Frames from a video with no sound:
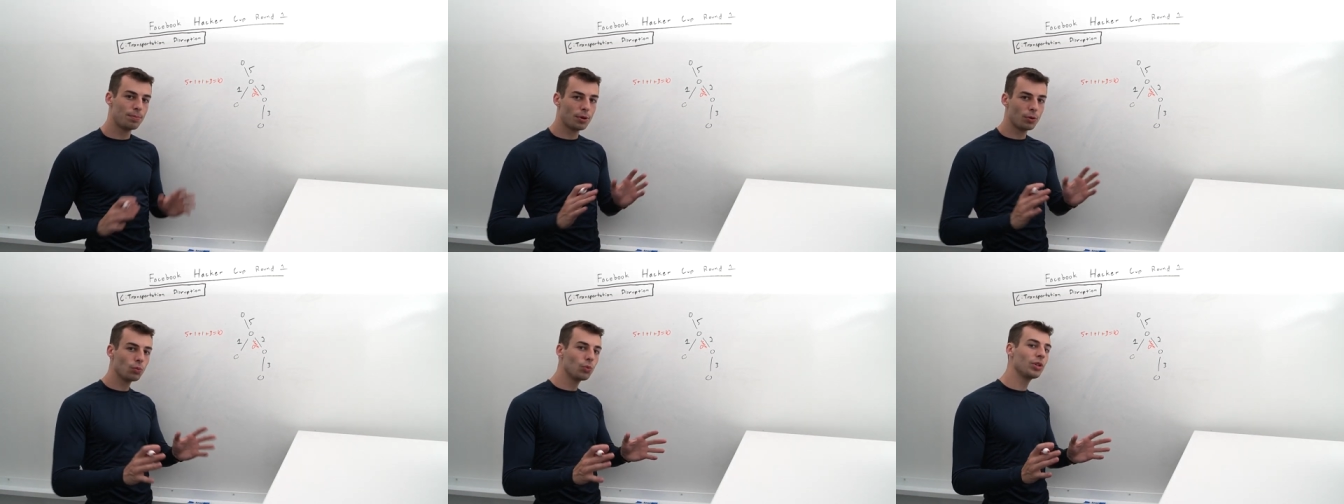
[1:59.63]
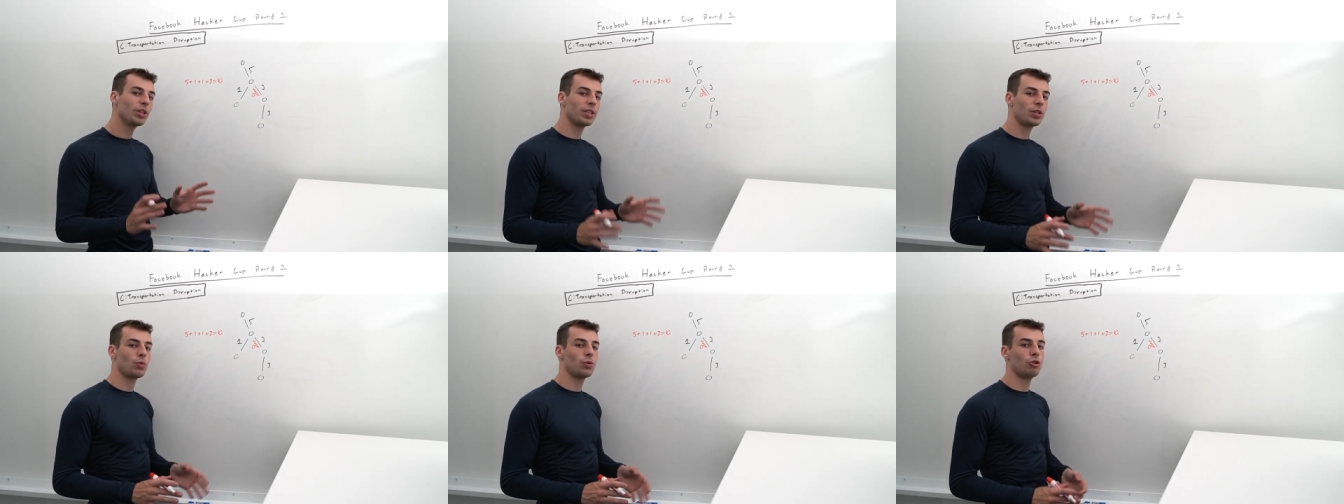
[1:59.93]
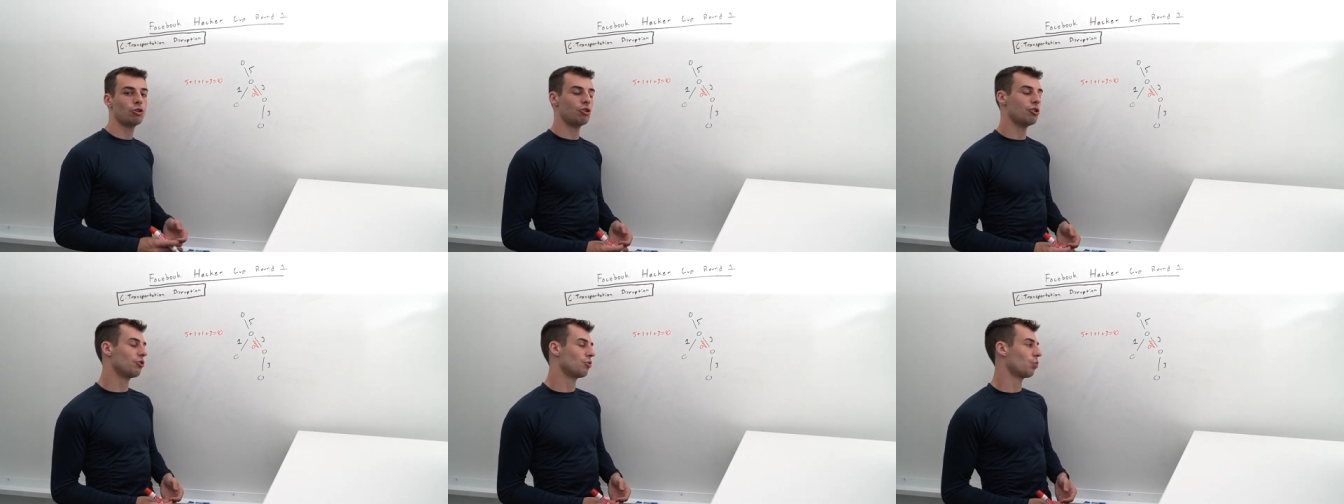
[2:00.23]
but really we
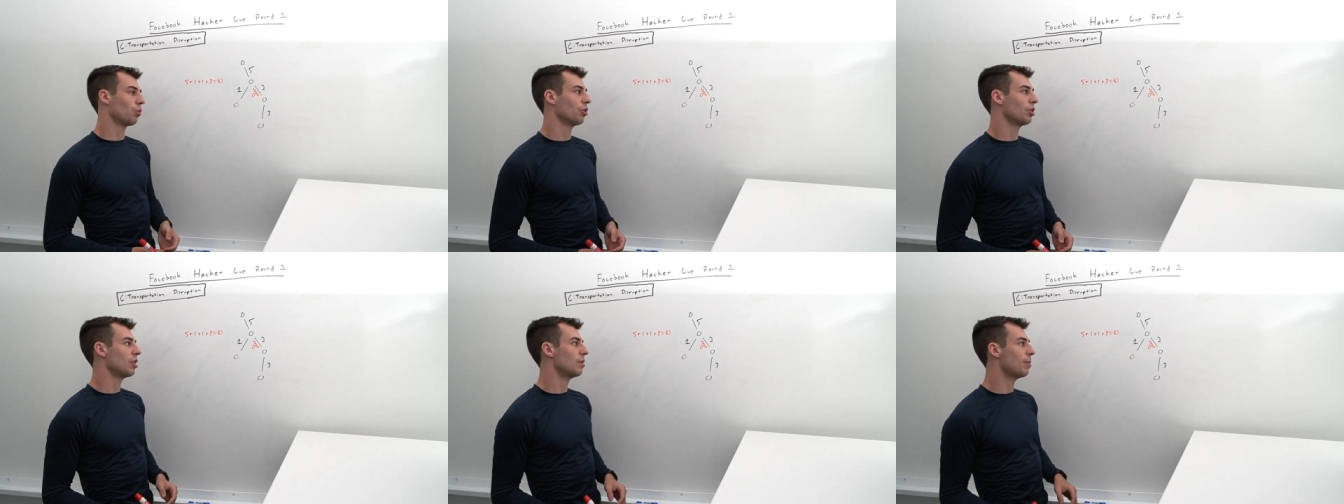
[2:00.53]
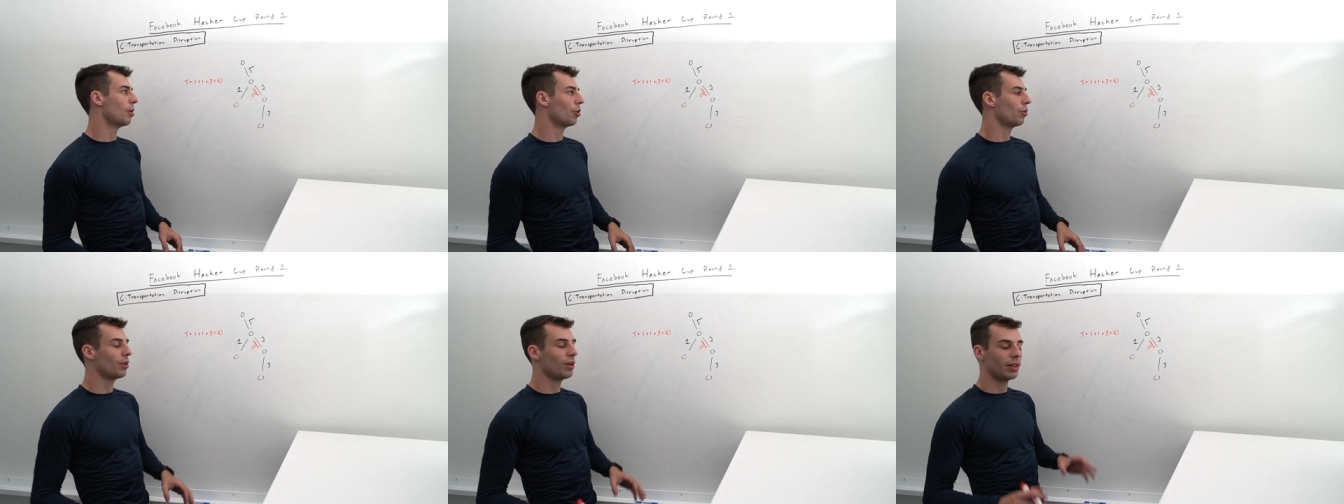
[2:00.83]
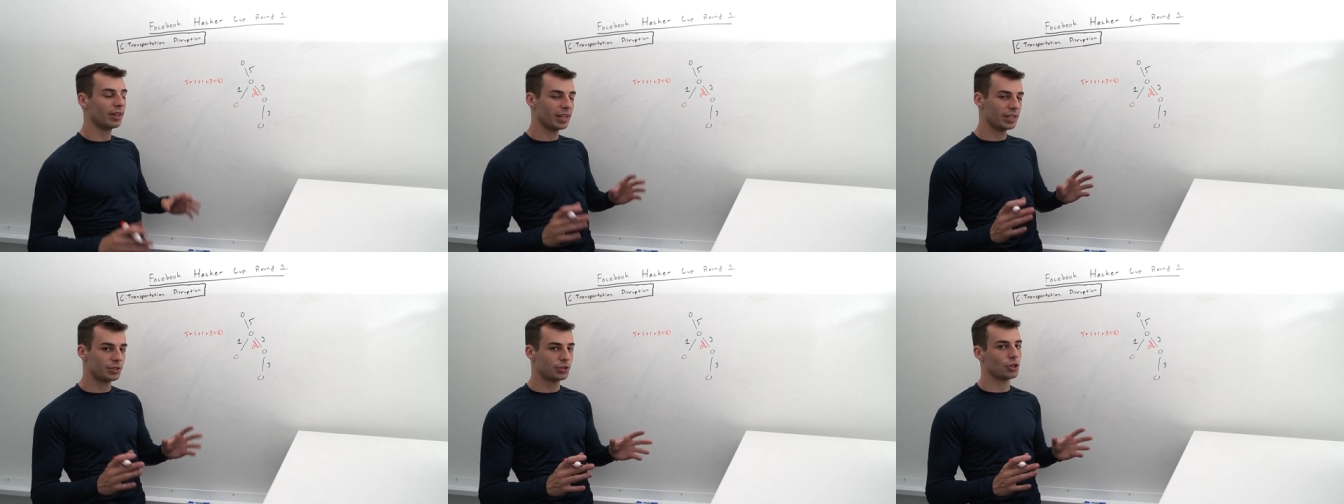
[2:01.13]
should just worry about,
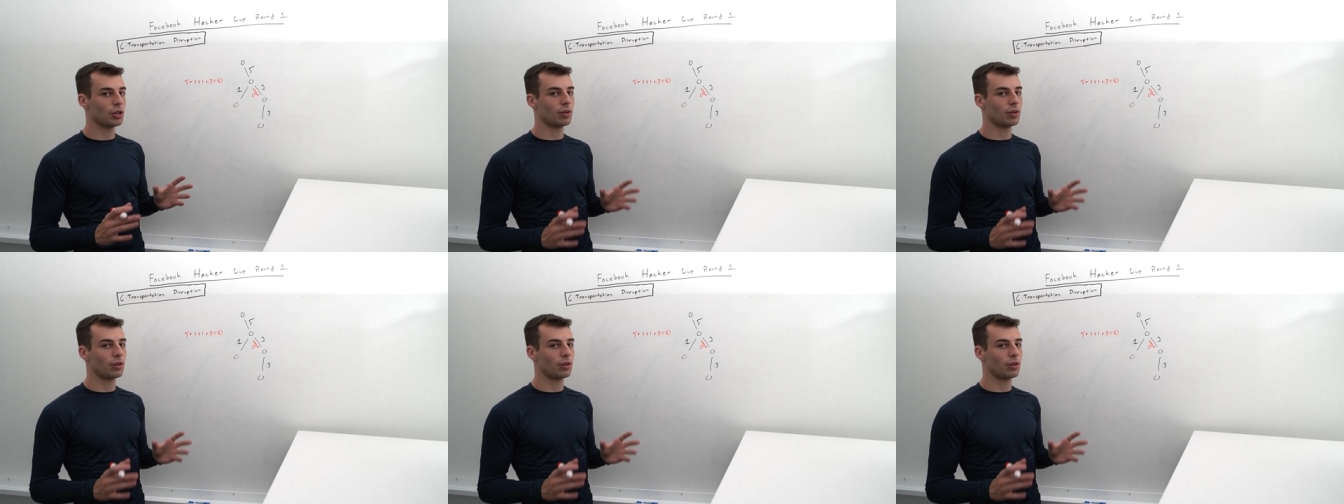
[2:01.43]
let's